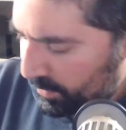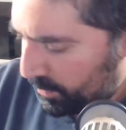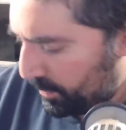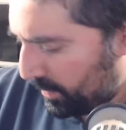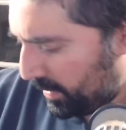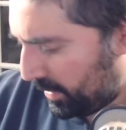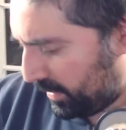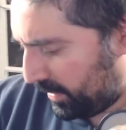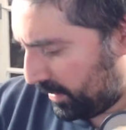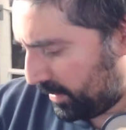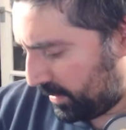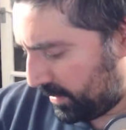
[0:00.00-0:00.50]

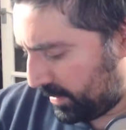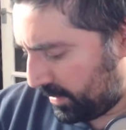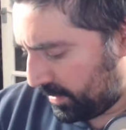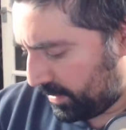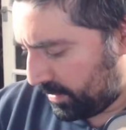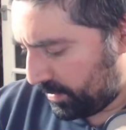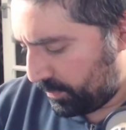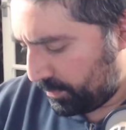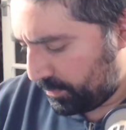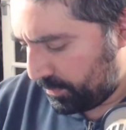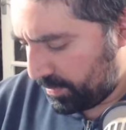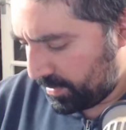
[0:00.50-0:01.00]
making a
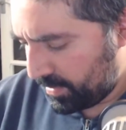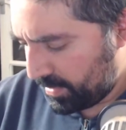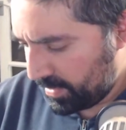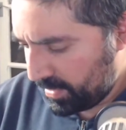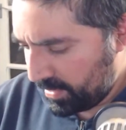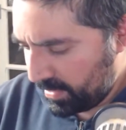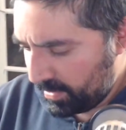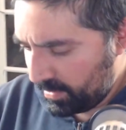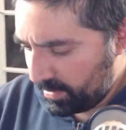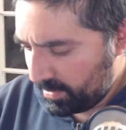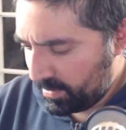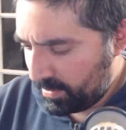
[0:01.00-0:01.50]

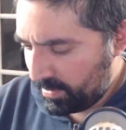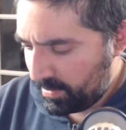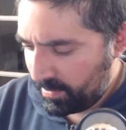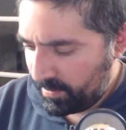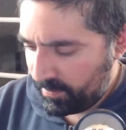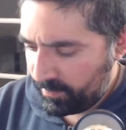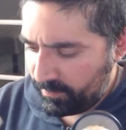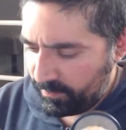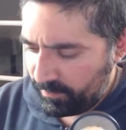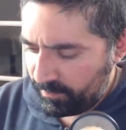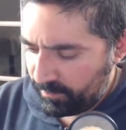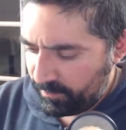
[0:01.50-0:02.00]
complete
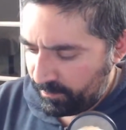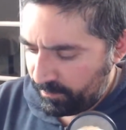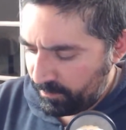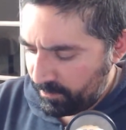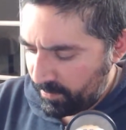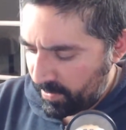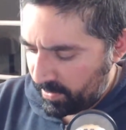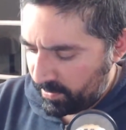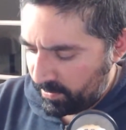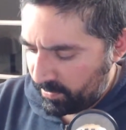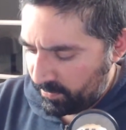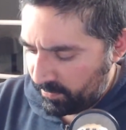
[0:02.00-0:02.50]

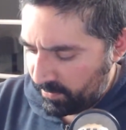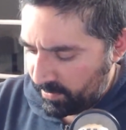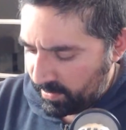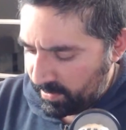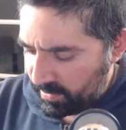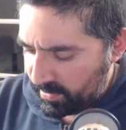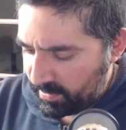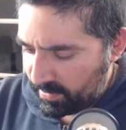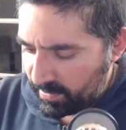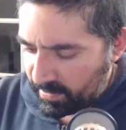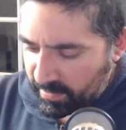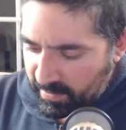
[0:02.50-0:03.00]
mess of
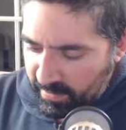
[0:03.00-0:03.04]
this.